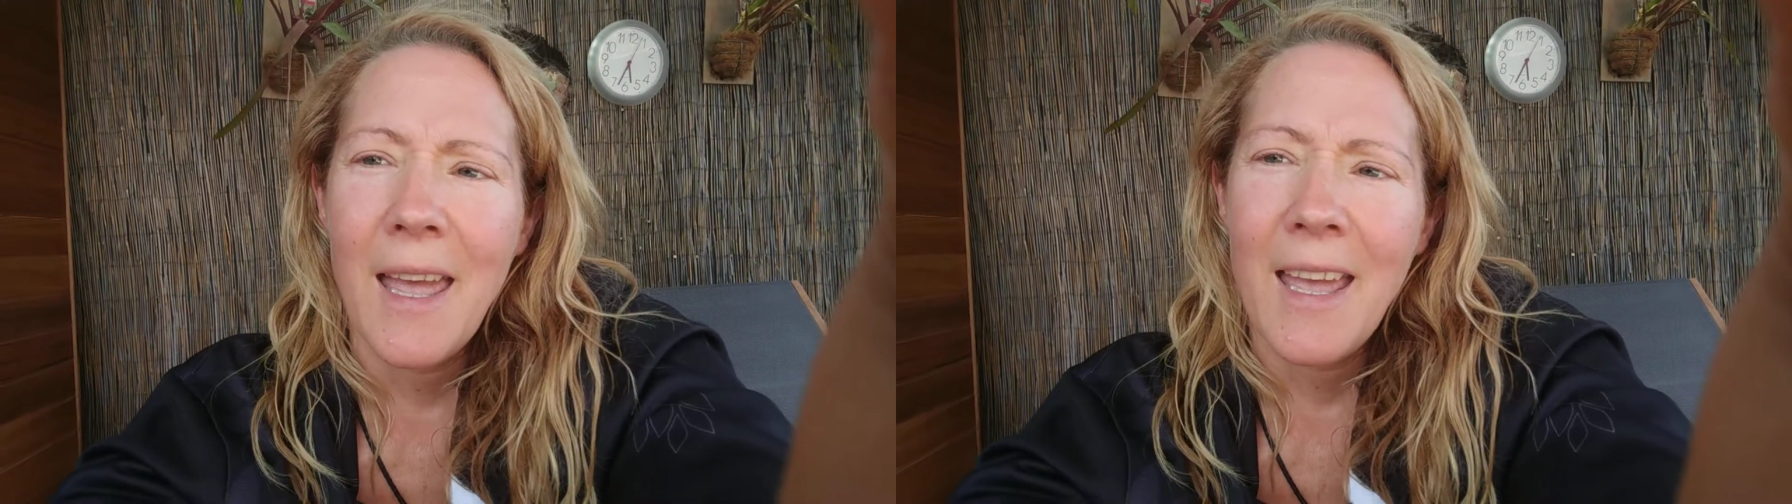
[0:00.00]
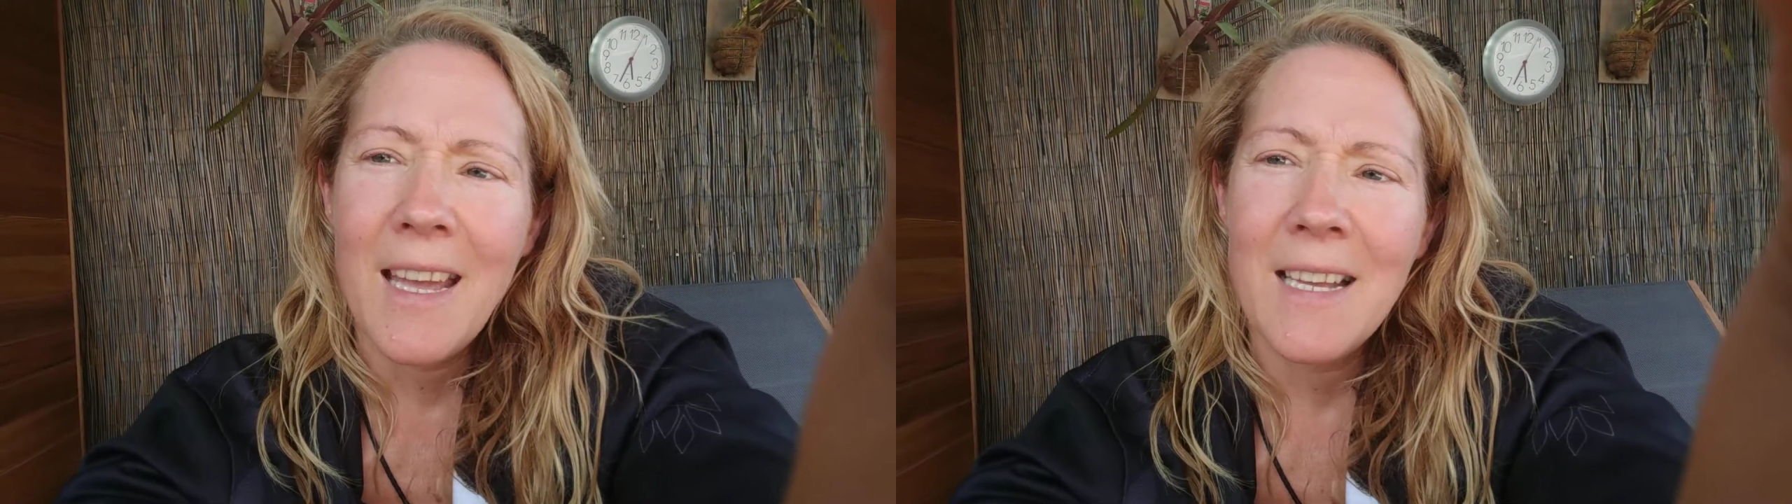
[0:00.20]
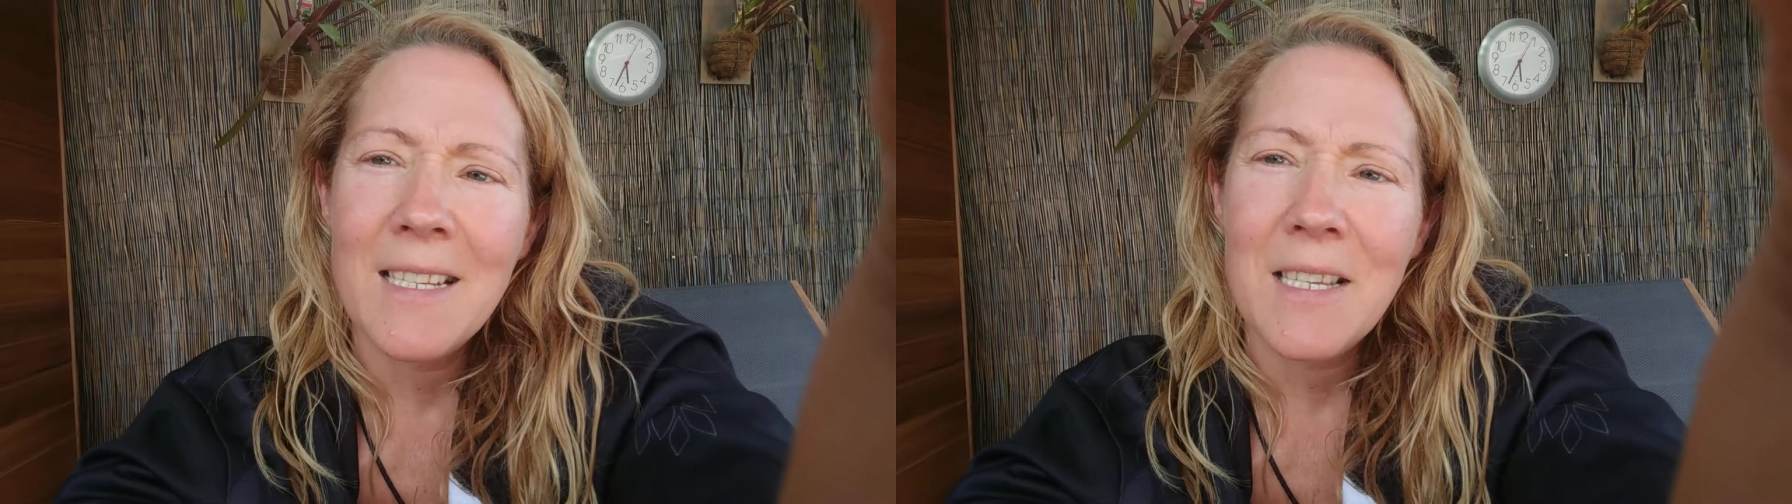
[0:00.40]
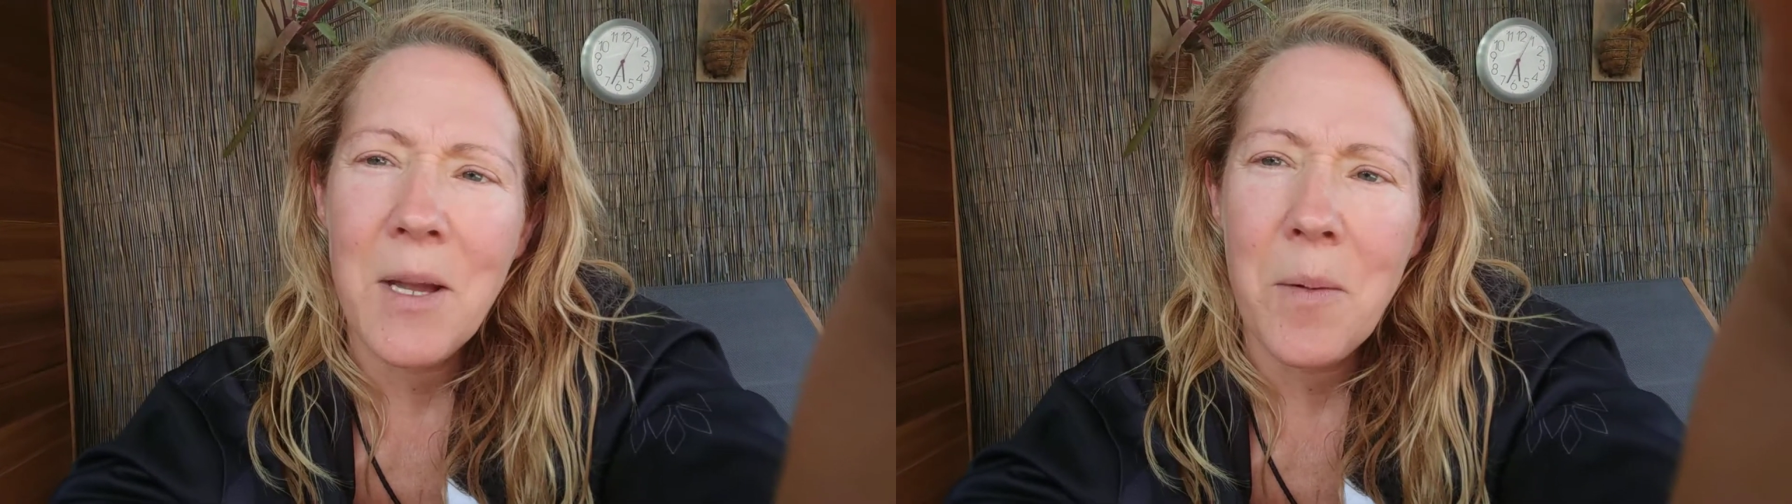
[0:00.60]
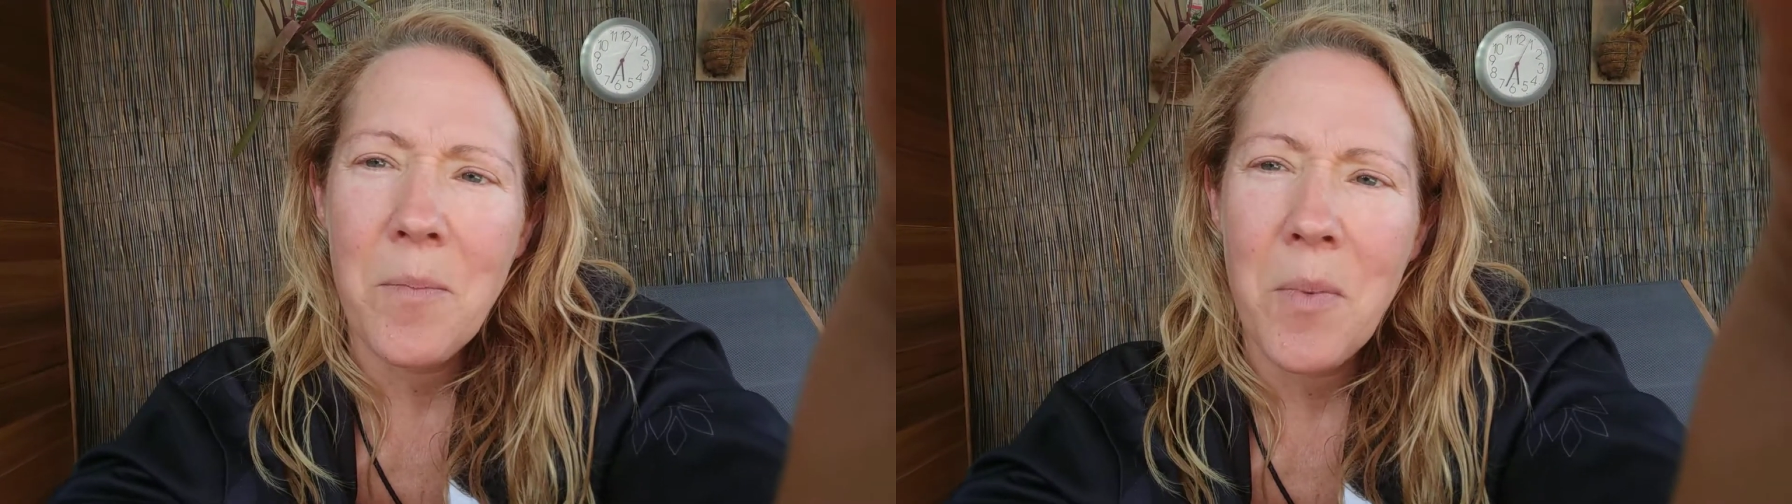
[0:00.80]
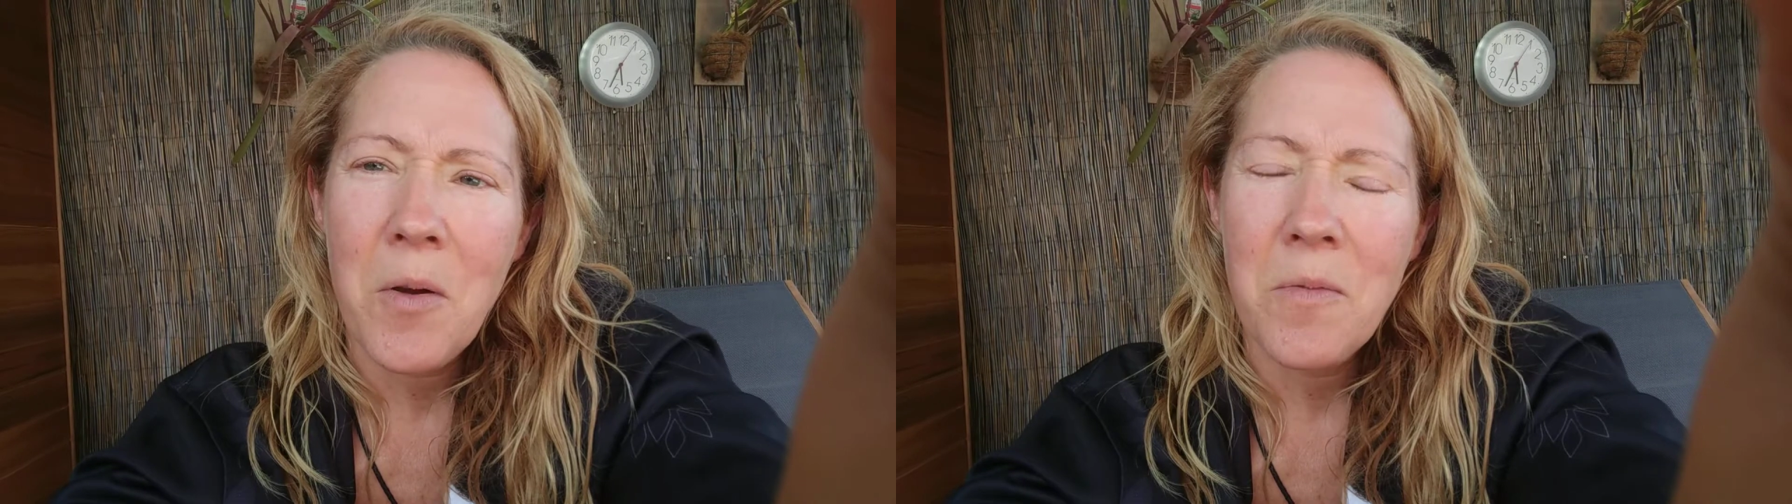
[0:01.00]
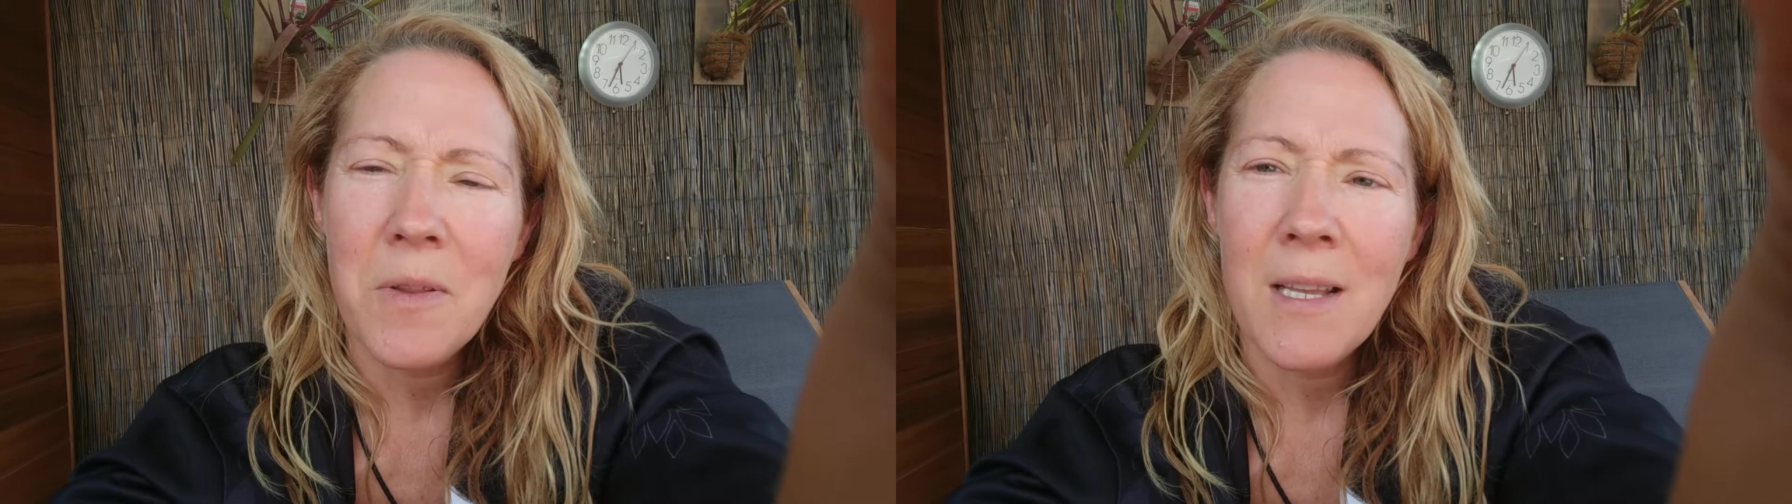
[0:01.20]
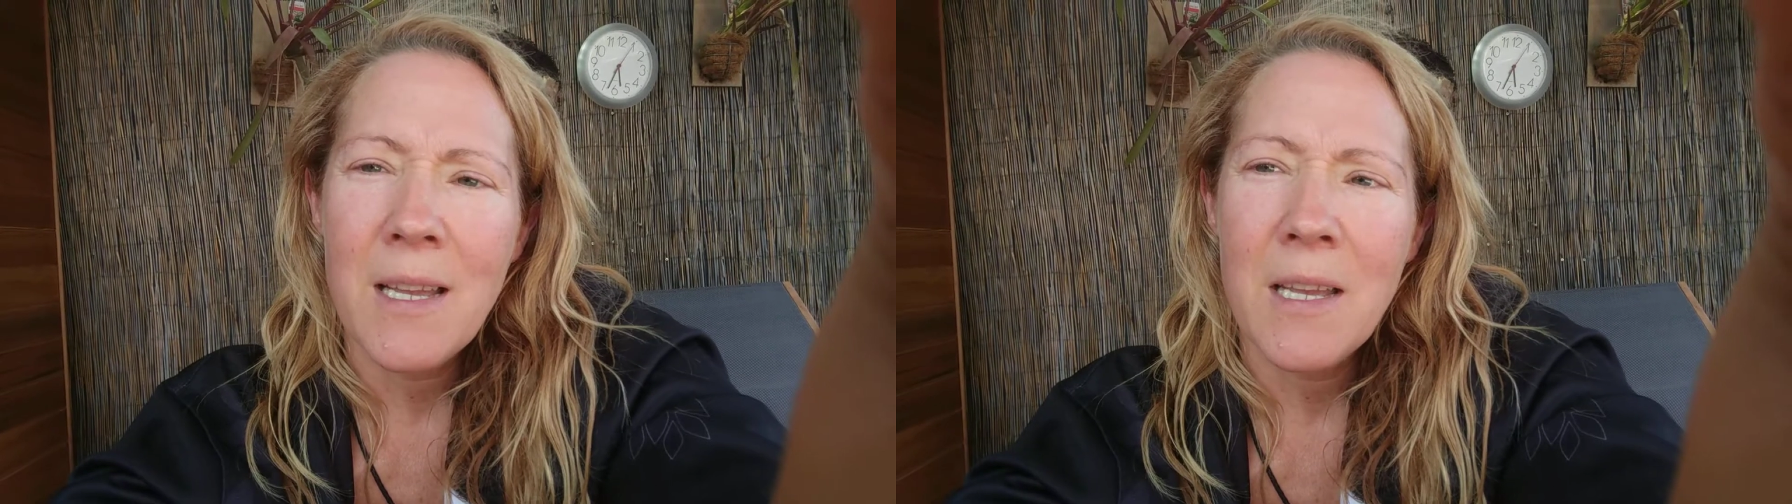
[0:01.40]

And um, hopefully